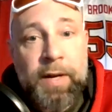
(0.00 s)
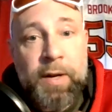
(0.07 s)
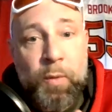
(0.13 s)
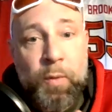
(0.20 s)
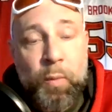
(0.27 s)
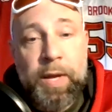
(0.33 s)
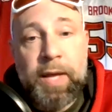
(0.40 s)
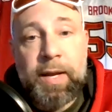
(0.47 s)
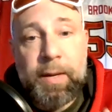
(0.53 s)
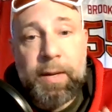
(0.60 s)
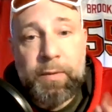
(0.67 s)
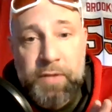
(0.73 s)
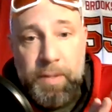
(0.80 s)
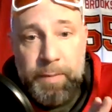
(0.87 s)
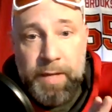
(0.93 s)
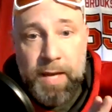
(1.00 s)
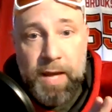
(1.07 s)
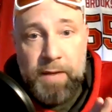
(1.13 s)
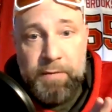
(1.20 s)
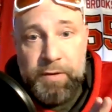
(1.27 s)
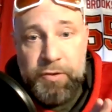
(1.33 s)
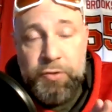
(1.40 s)
to win. I was coming
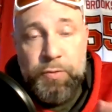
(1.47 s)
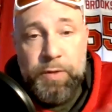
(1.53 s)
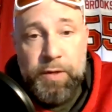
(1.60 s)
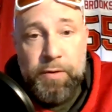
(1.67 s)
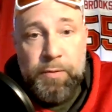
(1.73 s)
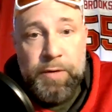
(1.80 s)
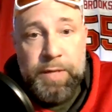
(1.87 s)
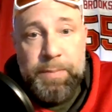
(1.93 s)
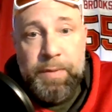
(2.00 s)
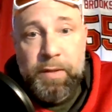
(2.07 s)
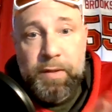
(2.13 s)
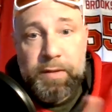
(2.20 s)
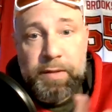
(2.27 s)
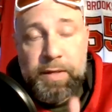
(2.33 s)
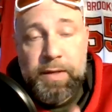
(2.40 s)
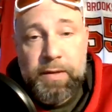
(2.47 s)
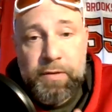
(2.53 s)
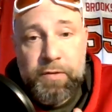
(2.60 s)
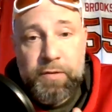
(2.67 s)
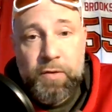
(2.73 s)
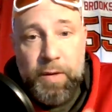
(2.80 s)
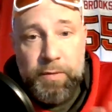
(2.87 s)
out of a 2-year rebuild, and
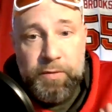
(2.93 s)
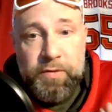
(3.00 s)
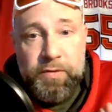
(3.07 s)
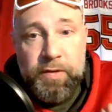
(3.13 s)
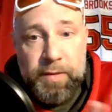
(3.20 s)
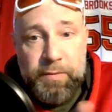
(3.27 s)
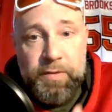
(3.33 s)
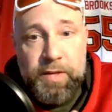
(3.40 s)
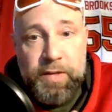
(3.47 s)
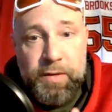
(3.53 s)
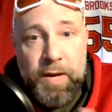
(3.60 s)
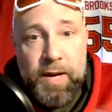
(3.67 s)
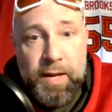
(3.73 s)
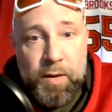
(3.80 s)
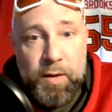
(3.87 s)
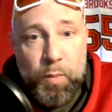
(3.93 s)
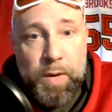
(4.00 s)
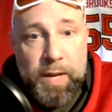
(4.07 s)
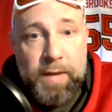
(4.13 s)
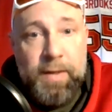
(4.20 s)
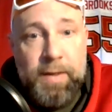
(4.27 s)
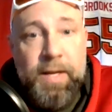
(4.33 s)
so I was getting ready to
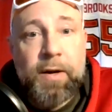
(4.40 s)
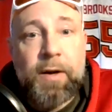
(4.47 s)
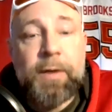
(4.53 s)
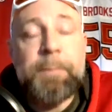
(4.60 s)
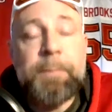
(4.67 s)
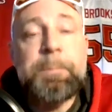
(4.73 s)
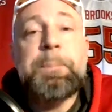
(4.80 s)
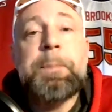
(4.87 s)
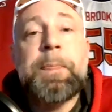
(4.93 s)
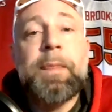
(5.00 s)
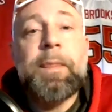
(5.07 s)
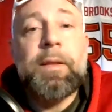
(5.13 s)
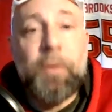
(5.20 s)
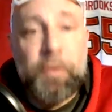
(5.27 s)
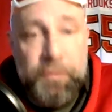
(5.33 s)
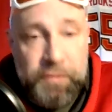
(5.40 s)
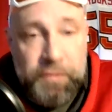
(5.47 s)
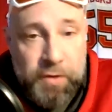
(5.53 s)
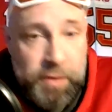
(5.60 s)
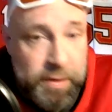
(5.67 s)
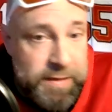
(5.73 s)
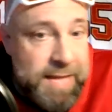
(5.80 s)
win here, or
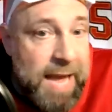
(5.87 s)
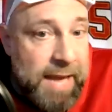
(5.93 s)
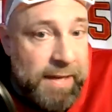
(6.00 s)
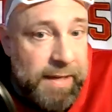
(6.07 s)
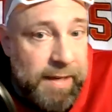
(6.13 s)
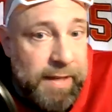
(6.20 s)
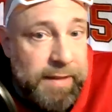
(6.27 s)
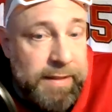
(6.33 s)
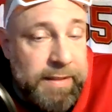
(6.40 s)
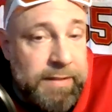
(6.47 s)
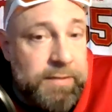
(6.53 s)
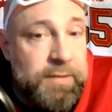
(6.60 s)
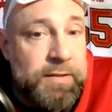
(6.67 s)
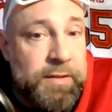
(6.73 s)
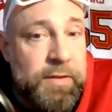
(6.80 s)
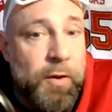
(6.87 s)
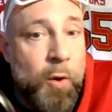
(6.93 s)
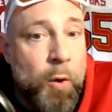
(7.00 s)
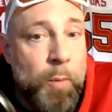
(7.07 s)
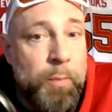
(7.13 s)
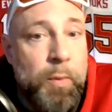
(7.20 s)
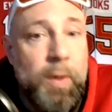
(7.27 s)
start contending at least, the
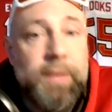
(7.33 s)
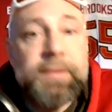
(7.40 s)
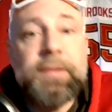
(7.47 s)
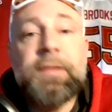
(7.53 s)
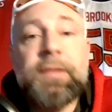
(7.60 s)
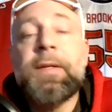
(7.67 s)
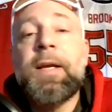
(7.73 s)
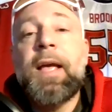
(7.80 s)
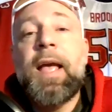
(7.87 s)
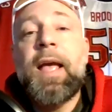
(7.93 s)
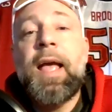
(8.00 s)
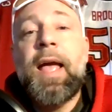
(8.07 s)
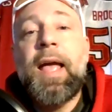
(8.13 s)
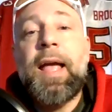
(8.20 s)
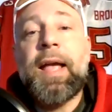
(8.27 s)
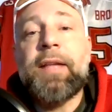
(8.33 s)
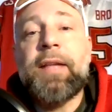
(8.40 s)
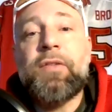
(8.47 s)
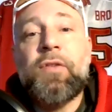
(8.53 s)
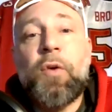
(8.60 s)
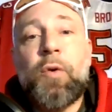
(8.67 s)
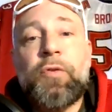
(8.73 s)
hope was. And
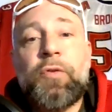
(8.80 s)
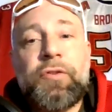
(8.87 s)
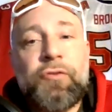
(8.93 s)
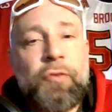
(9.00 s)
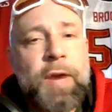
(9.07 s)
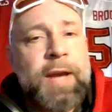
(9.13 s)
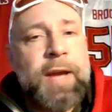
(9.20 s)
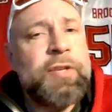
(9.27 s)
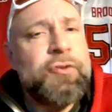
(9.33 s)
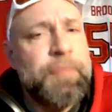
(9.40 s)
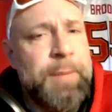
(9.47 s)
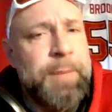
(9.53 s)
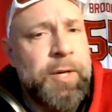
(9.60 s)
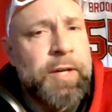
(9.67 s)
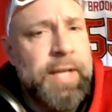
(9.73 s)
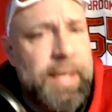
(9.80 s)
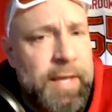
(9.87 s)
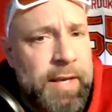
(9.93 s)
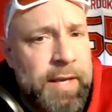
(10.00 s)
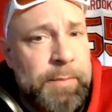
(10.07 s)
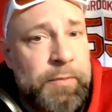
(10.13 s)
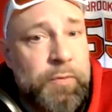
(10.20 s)
so to trade Jahmyr
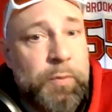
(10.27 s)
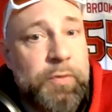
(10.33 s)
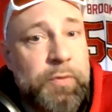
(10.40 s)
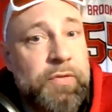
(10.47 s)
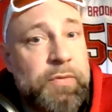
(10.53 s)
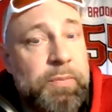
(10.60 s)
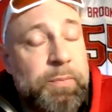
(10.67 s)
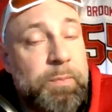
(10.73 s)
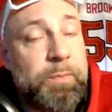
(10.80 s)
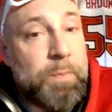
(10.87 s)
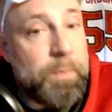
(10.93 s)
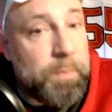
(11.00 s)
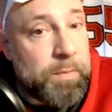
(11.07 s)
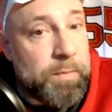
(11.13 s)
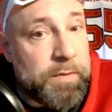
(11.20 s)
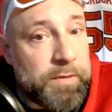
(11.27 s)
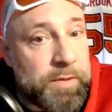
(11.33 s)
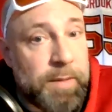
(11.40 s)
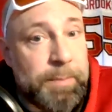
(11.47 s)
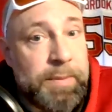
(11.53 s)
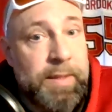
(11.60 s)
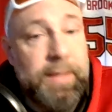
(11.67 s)
Gibbs was
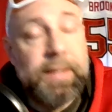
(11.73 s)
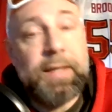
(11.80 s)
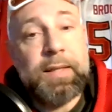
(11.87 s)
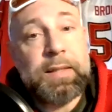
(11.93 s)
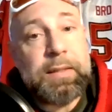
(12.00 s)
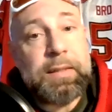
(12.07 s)
something,